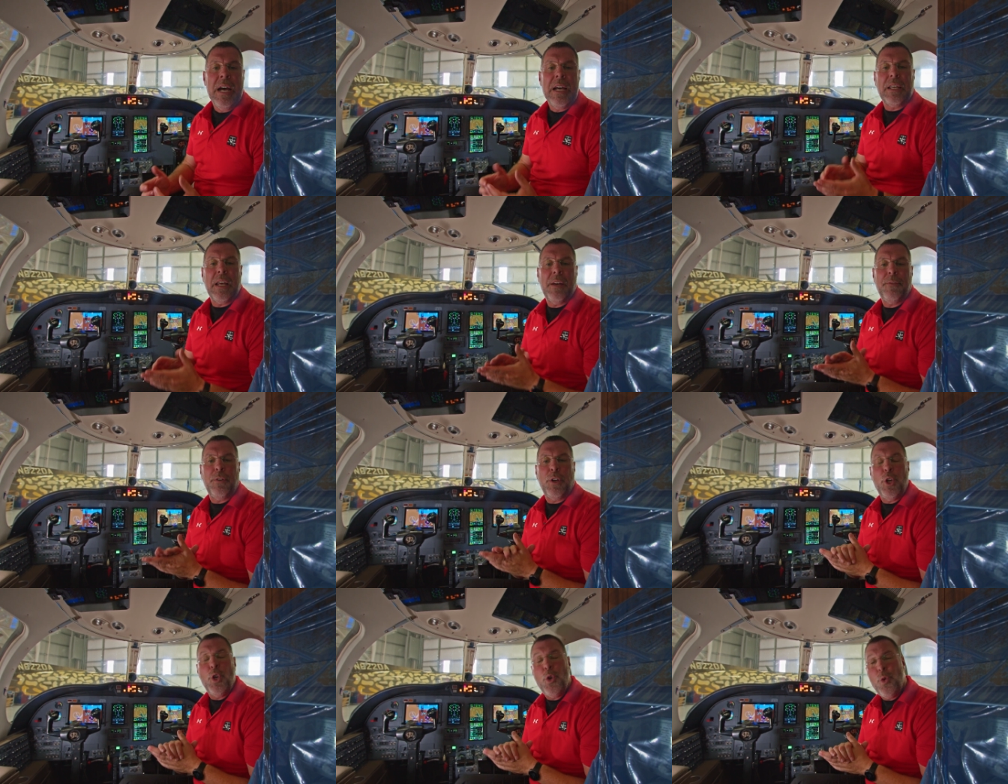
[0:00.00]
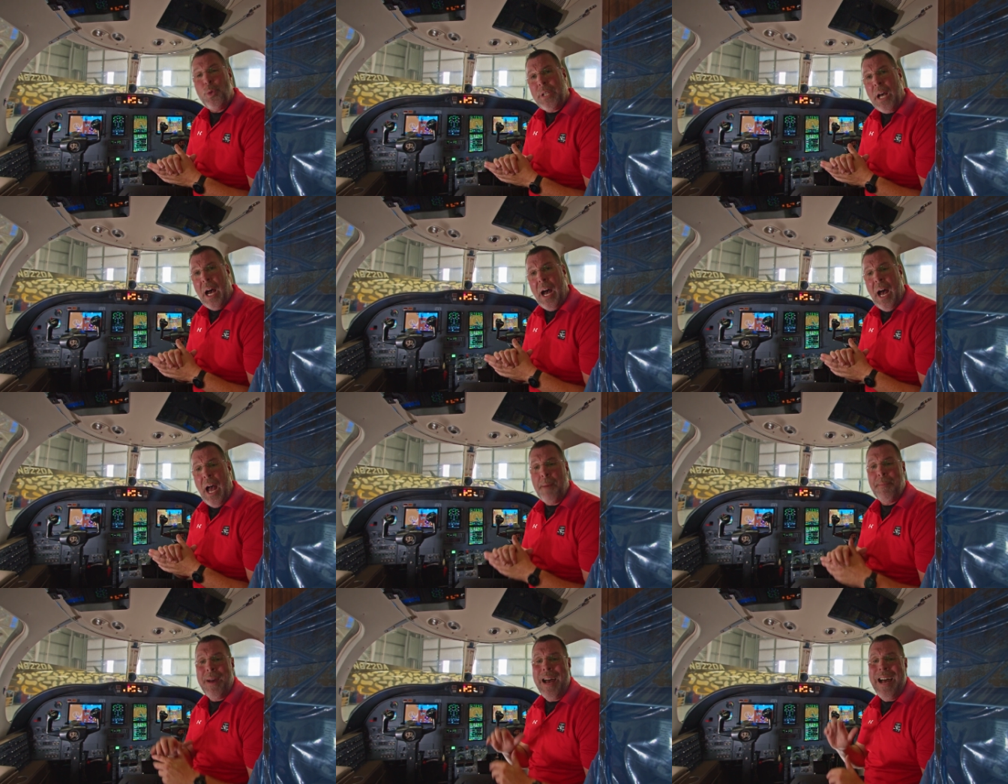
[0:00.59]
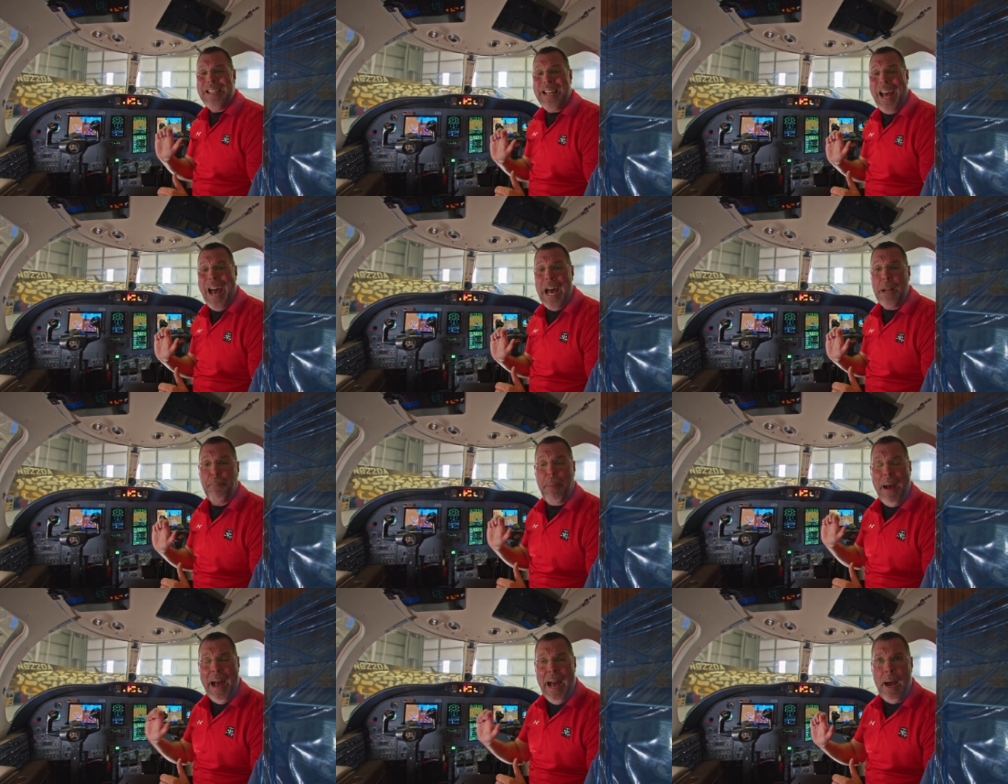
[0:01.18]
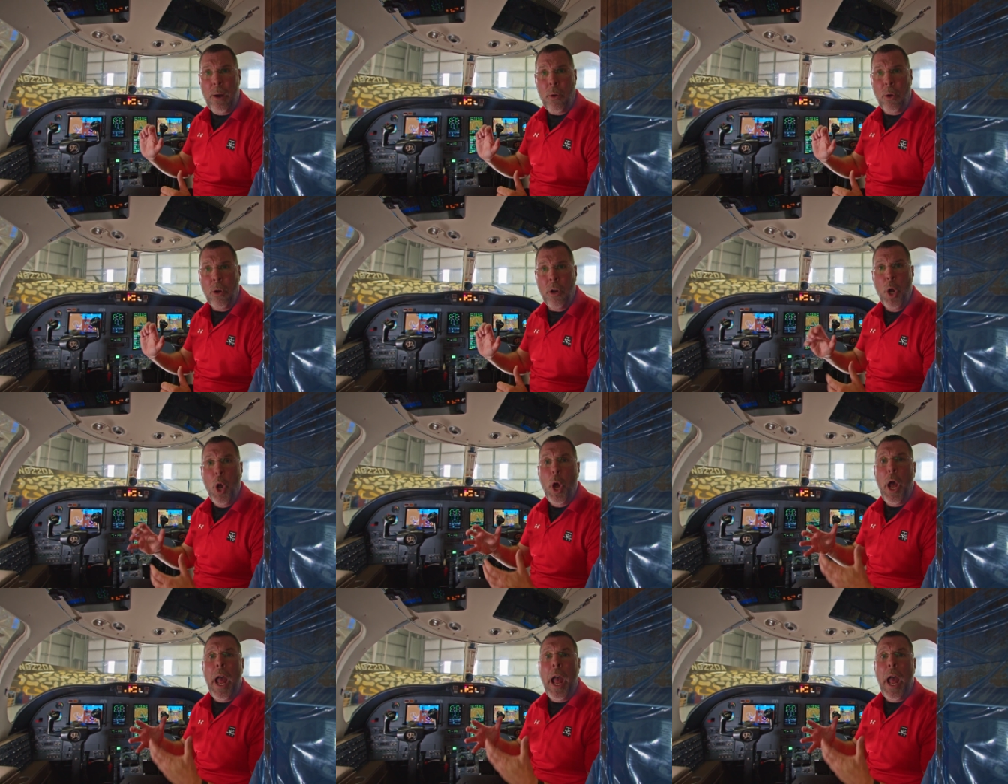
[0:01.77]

giving you time to add power